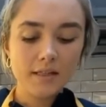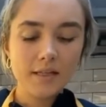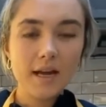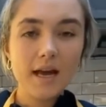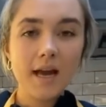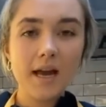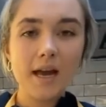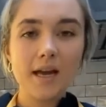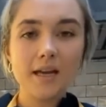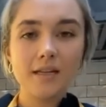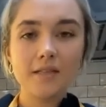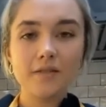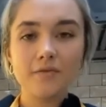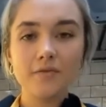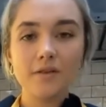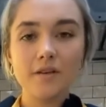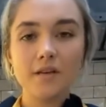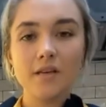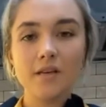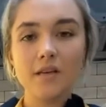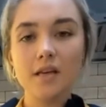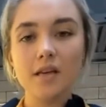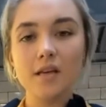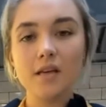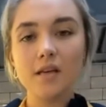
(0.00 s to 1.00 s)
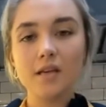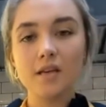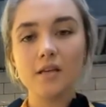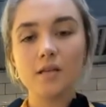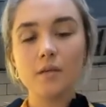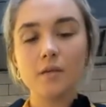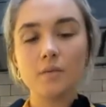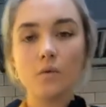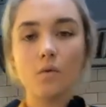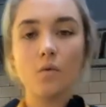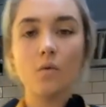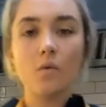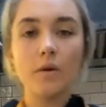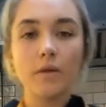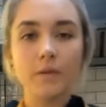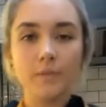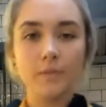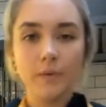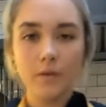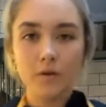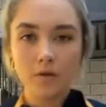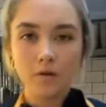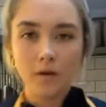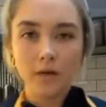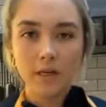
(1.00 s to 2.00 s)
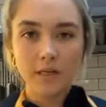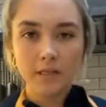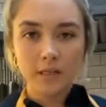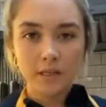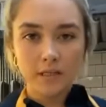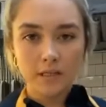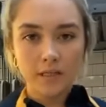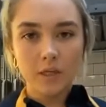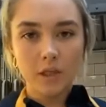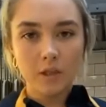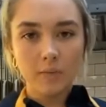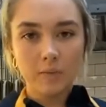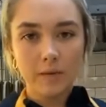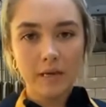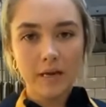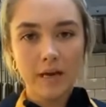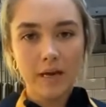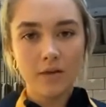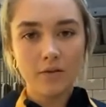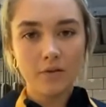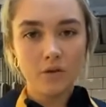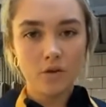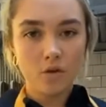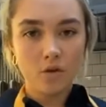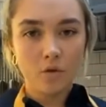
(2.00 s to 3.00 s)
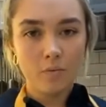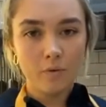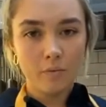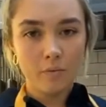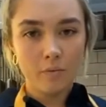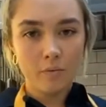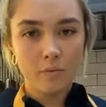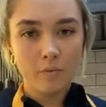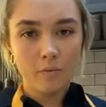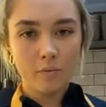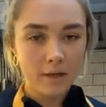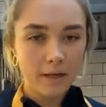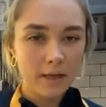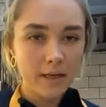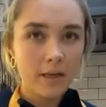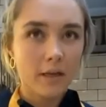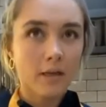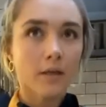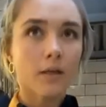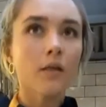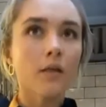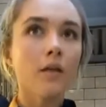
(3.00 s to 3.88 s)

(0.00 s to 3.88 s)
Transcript: dad for years would always be trying to teach me how to chop it properly,